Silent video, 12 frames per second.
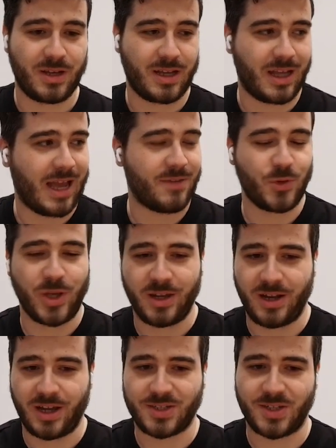have we
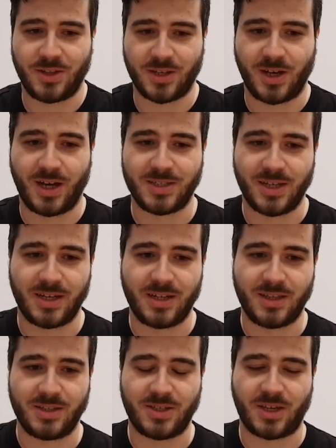indexed all the content?
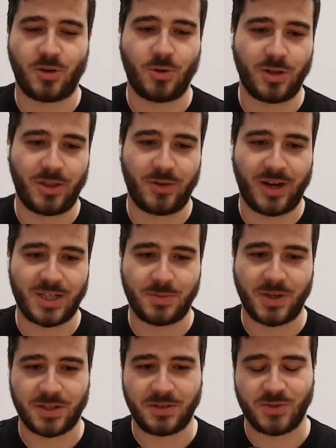There's like a whole other
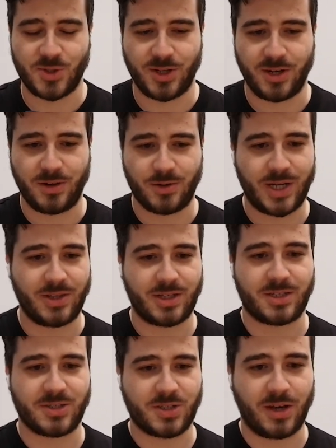aspect of Zora around like
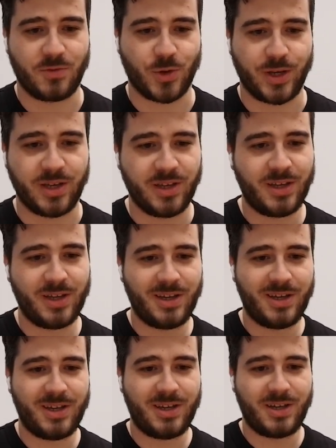discovery,
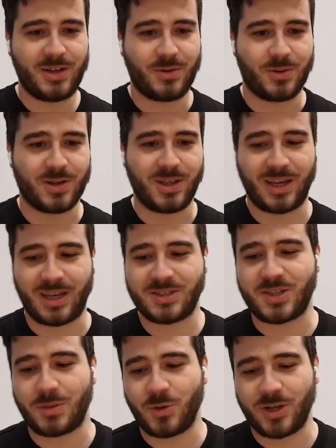where like in
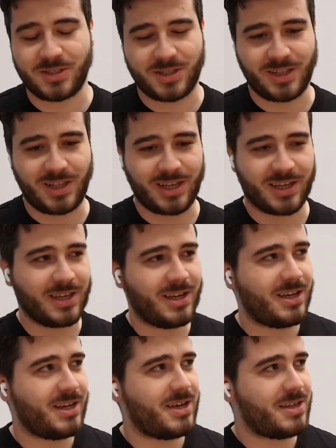some ways the
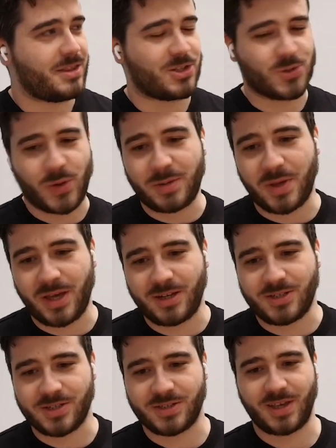trade
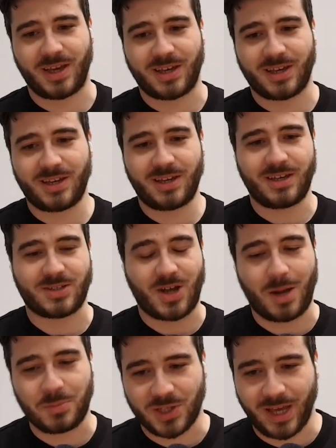page is like, it's
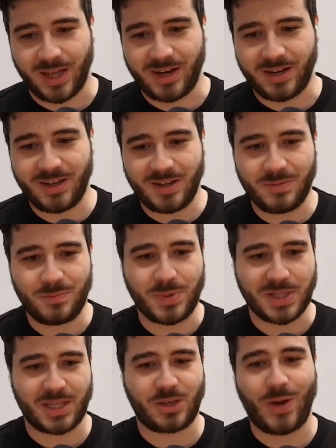complicated,
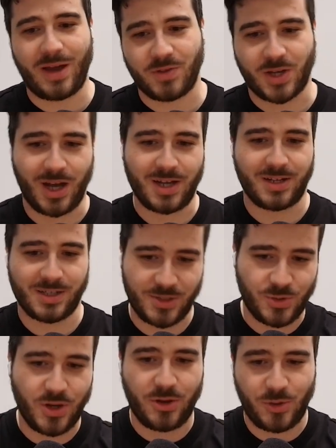but like you have the
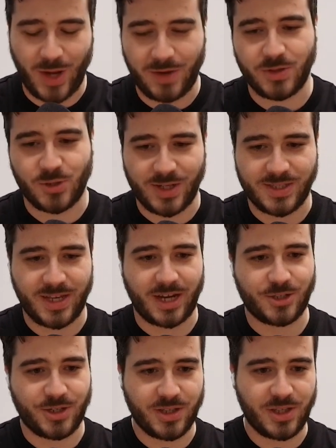context, you have the
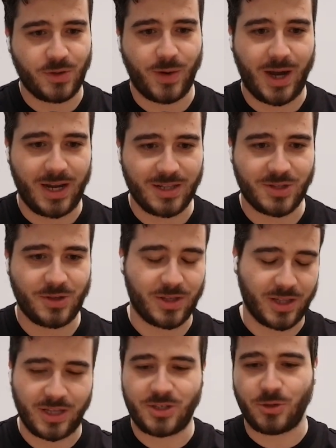transaction in the UI, and so you
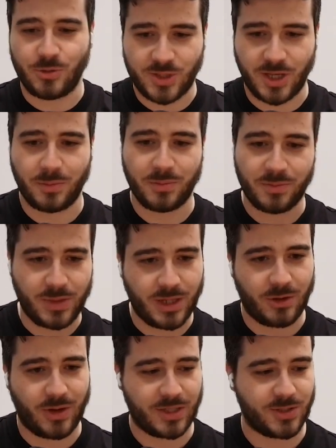can like do some
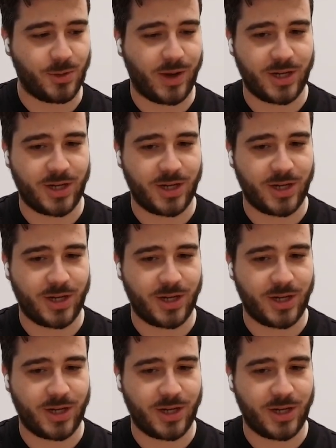nice UI